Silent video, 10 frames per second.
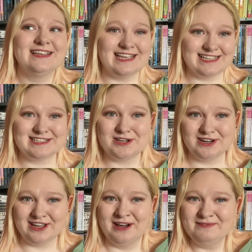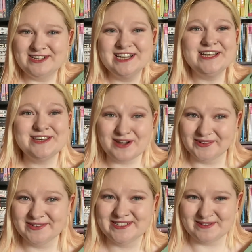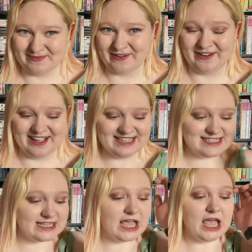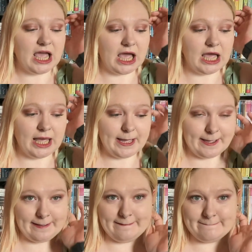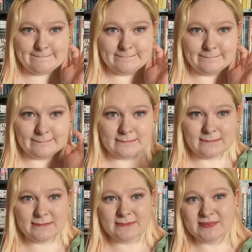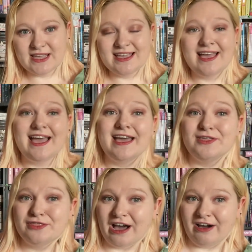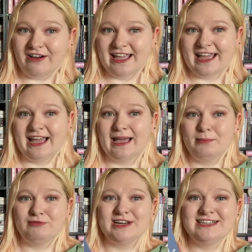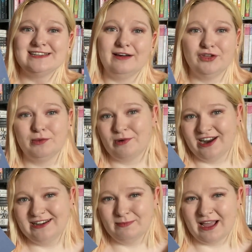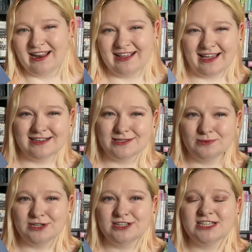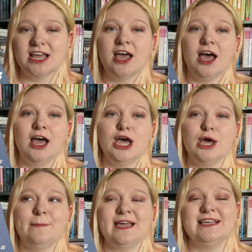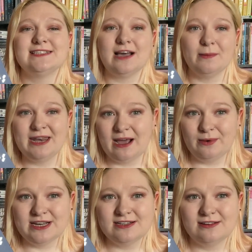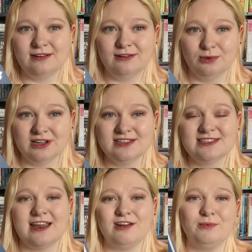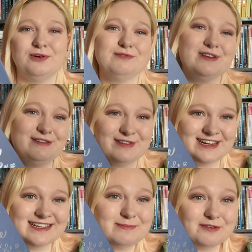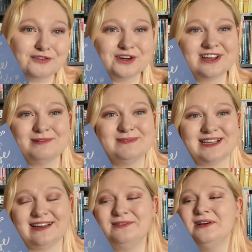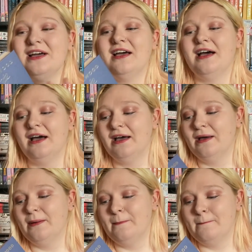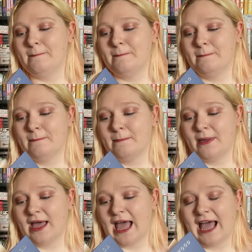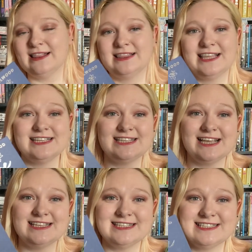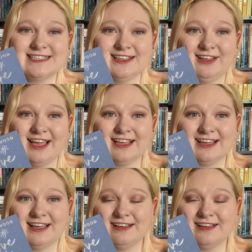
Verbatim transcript: It's gonna come to no surprise um, that I am reading Love on the Brain by Ali Hazelwood um it's coming out in august and i want to reread it before it comes out um and this is like